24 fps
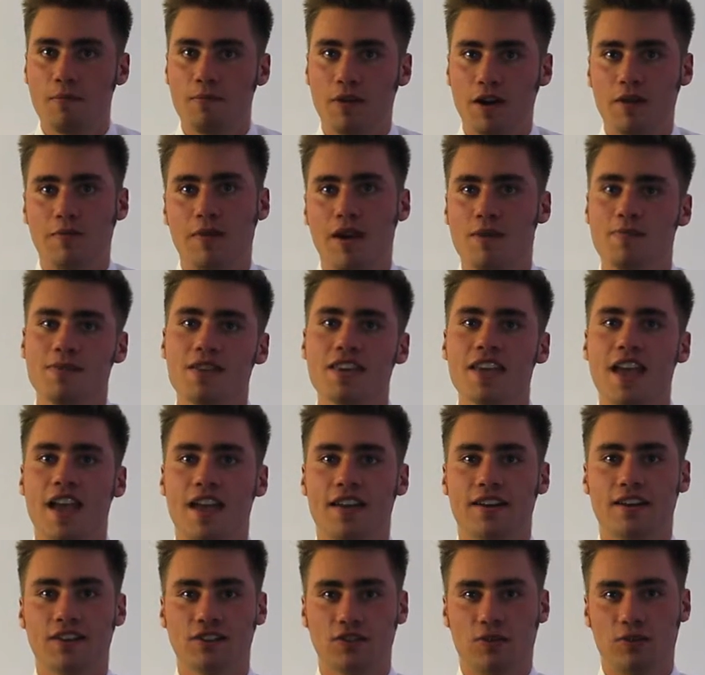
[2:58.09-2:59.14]
But he might be
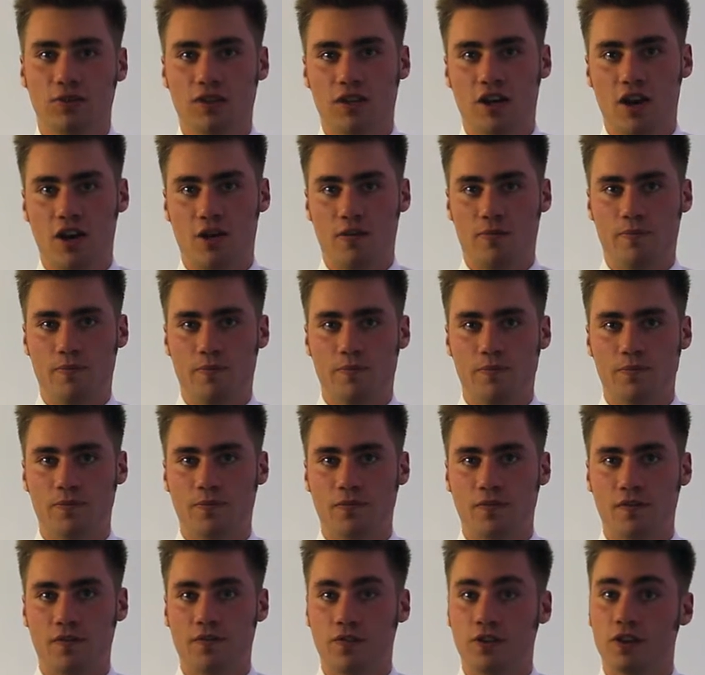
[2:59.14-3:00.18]
Canada's only hope
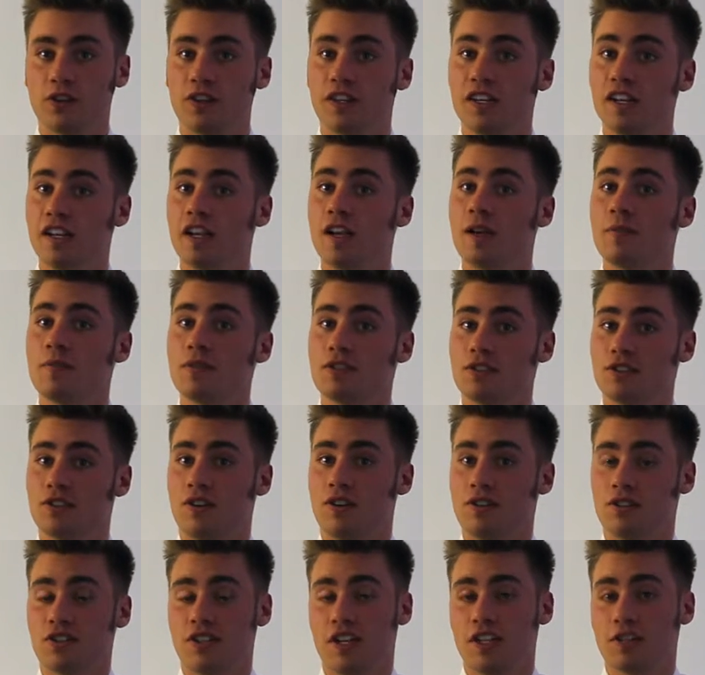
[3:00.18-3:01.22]
for cleaning up this
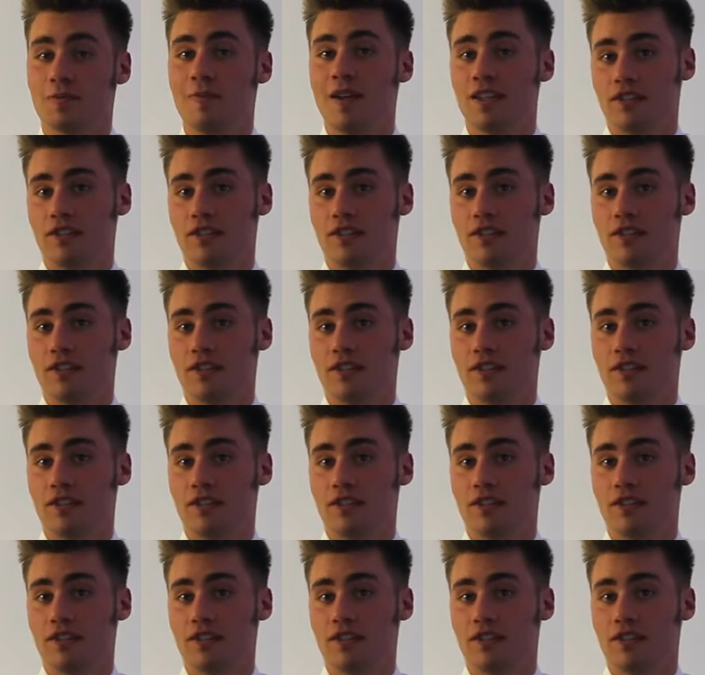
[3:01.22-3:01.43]
tar sands